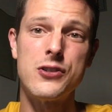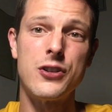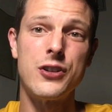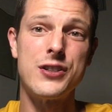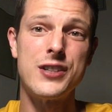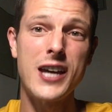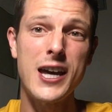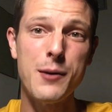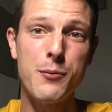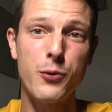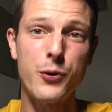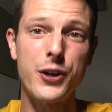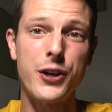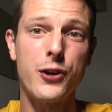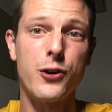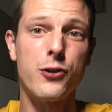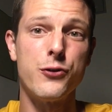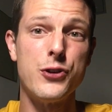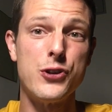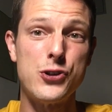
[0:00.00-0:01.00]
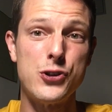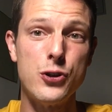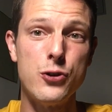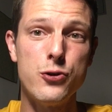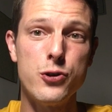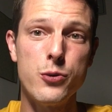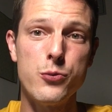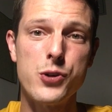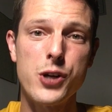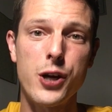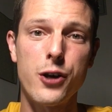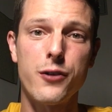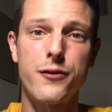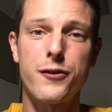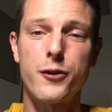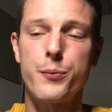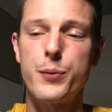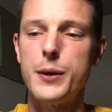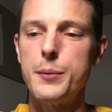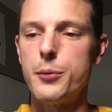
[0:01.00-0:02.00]
to the table here on this YouTube channel
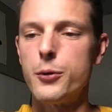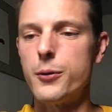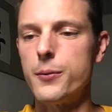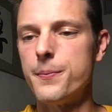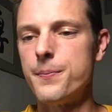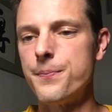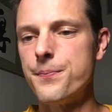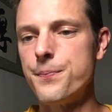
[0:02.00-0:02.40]
for people.